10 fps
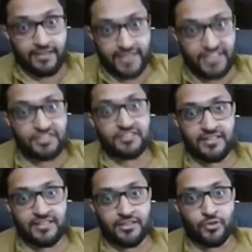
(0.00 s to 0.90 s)
That's,
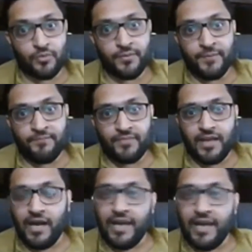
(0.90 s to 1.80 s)
you know,
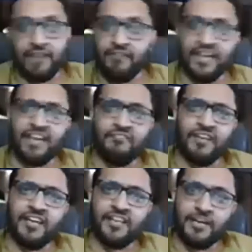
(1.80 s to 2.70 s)
I, when I when
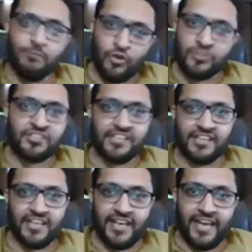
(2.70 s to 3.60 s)
I read Bulkowski,